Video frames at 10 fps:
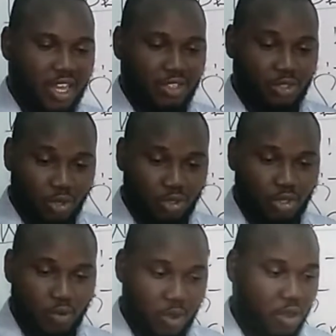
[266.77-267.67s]

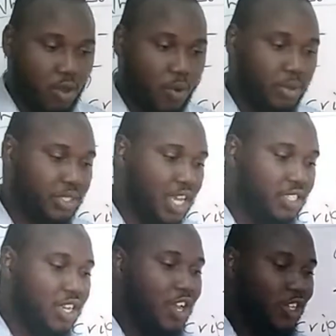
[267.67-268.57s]
solution, your
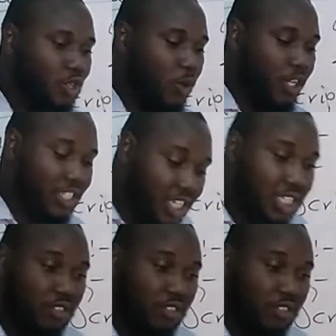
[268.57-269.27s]
website. So in this